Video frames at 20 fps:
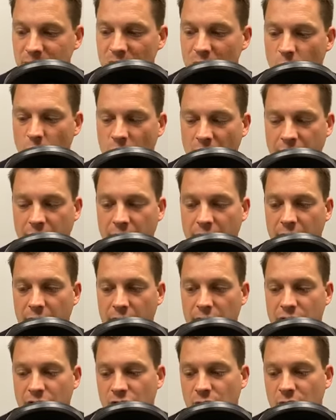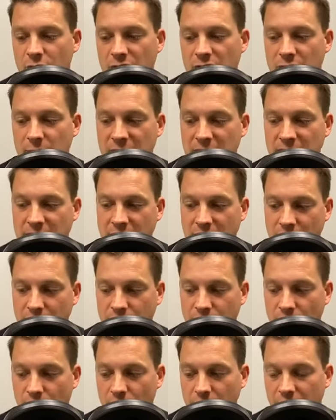where you need to be
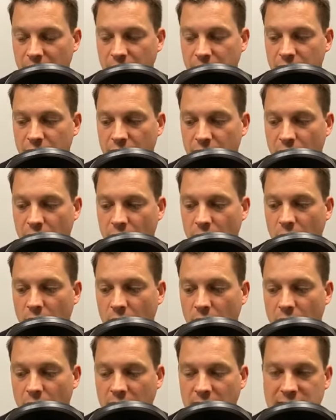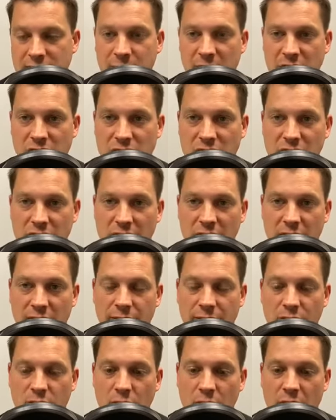careful and know, especially if
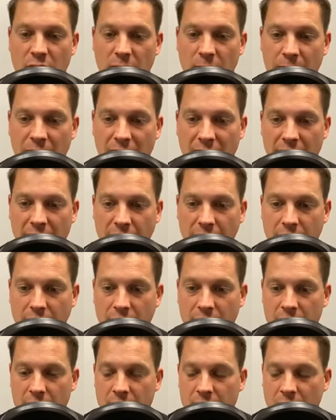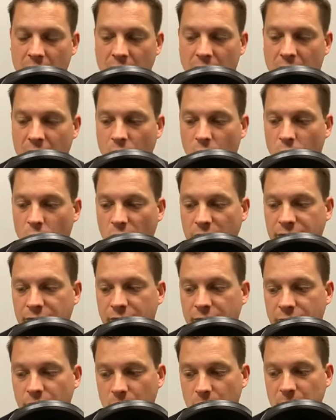you are a buyer, what the
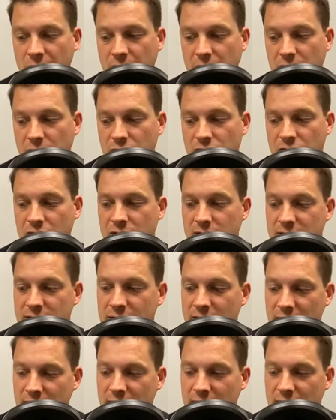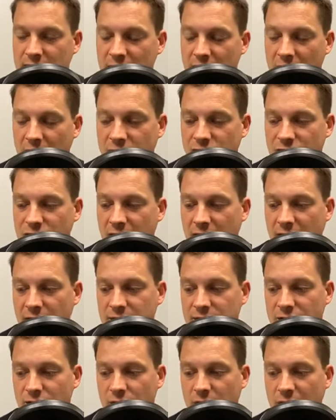verbiage is in the contract.
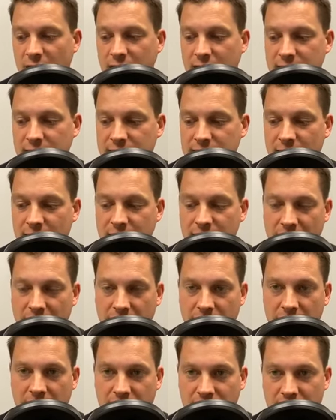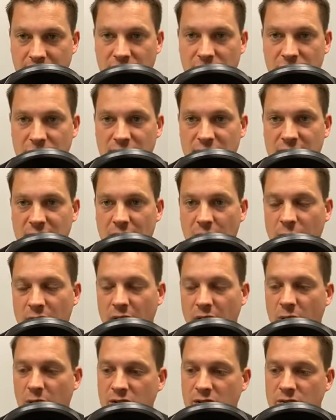So like I said, that contingency that we
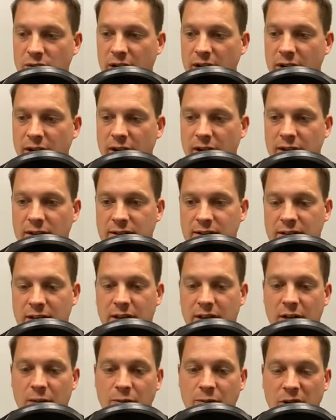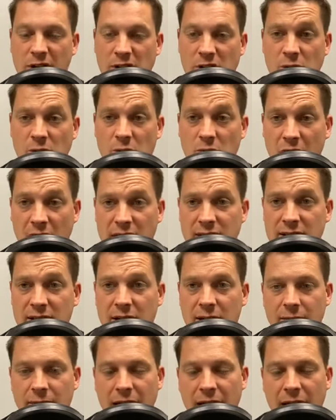always write in is that the appraisal must
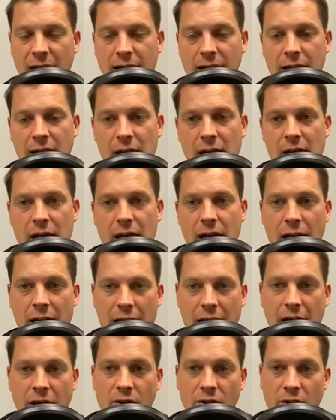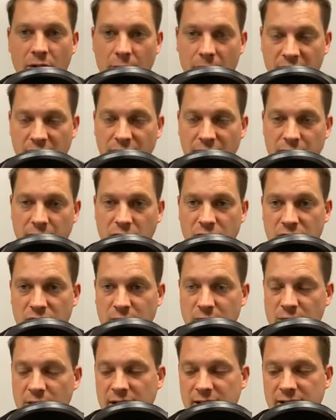come back at or above purchase
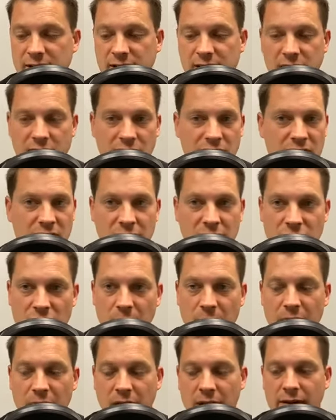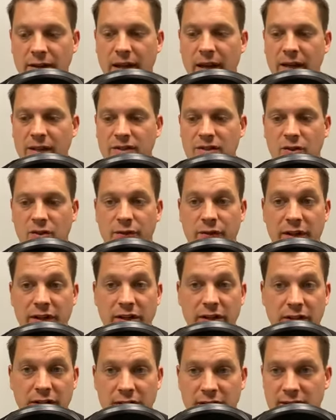price. It's contingent upon that. So if it
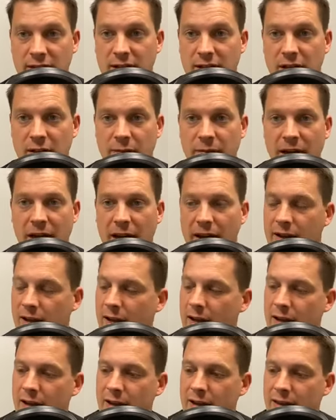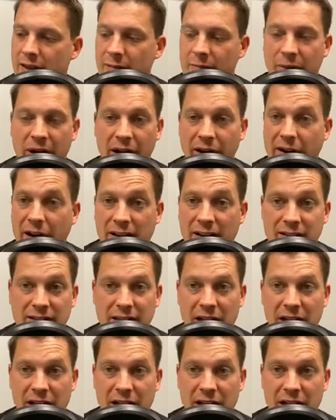doesn't come back, that buyer has the